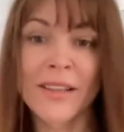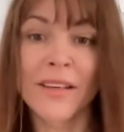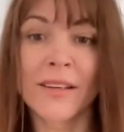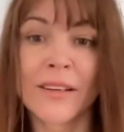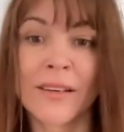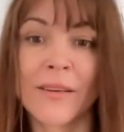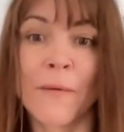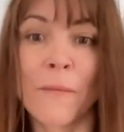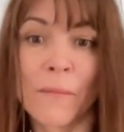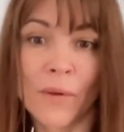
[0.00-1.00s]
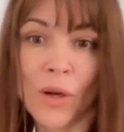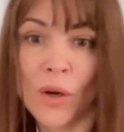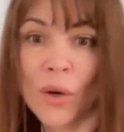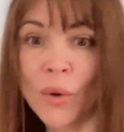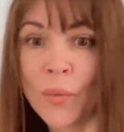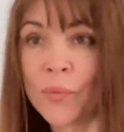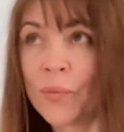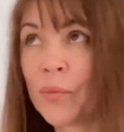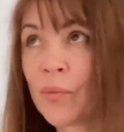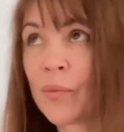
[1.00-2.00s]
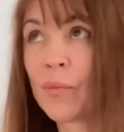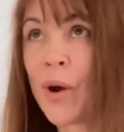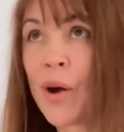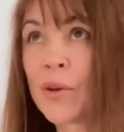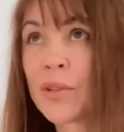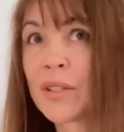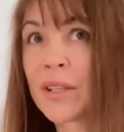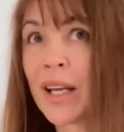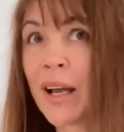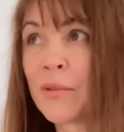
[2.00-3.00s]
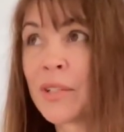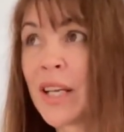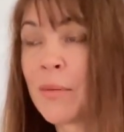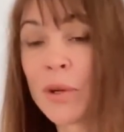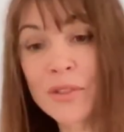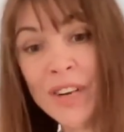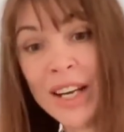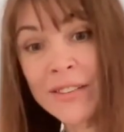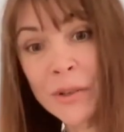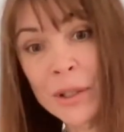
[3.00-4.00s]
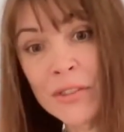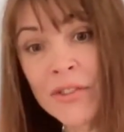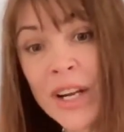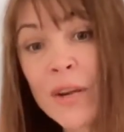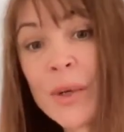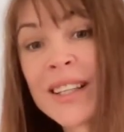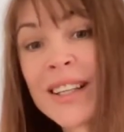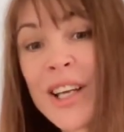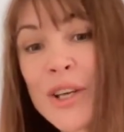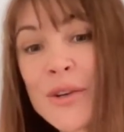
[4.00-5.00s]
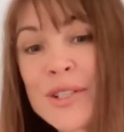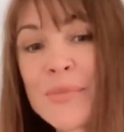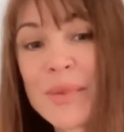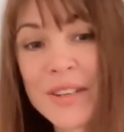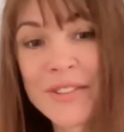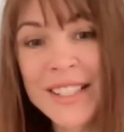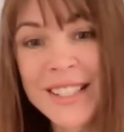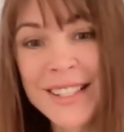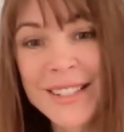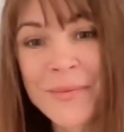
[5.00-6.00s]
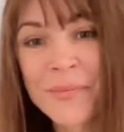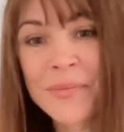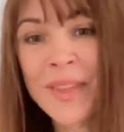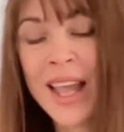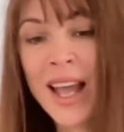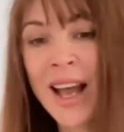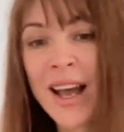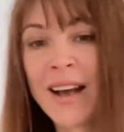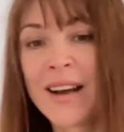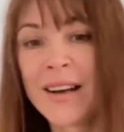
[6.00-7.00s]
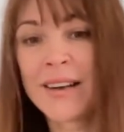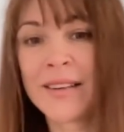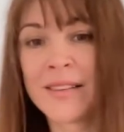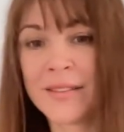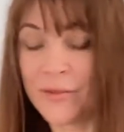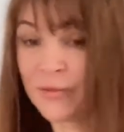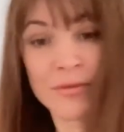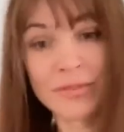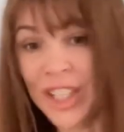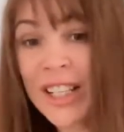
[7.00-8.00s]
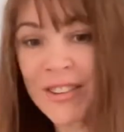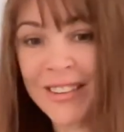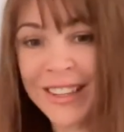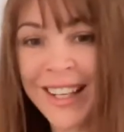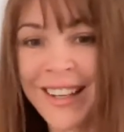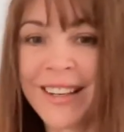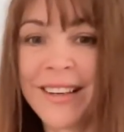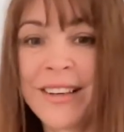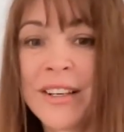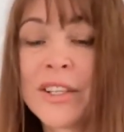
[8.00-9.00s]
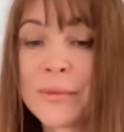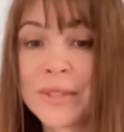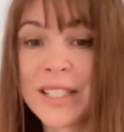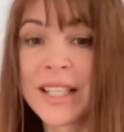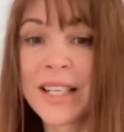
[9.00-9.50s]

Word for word: the um, most, like I would say, most frequ frequently used prefixes. Uh, generally, uh, you would